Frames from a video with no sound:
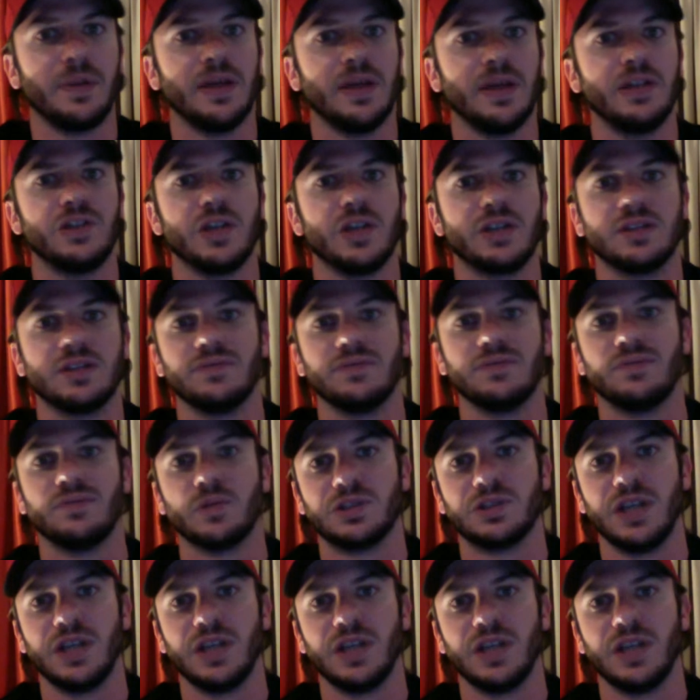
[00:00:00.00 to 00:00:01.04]
I played
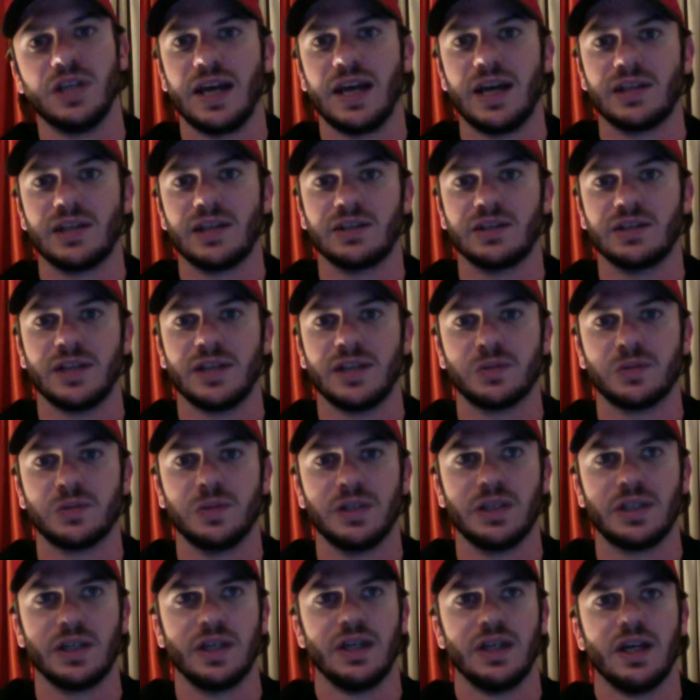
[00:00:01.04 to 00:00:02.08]
Justin Forsett in cash
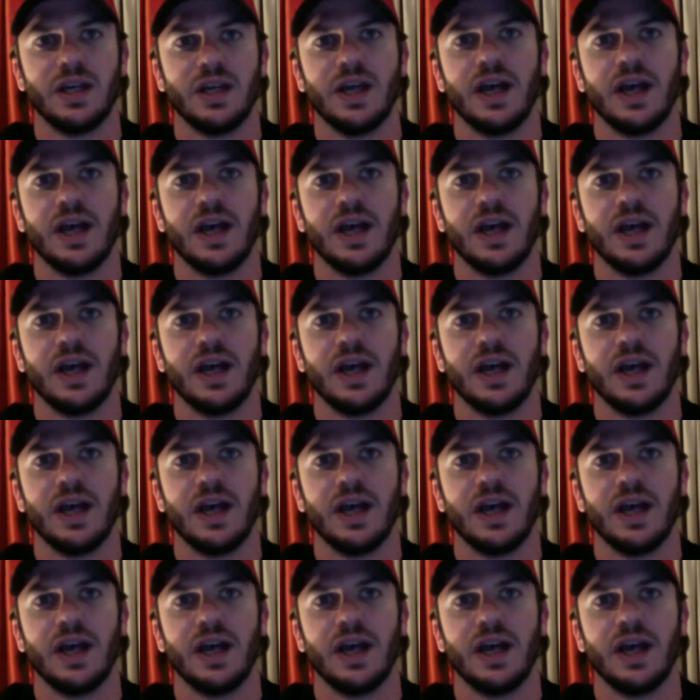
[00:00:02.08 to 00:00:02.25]
last week.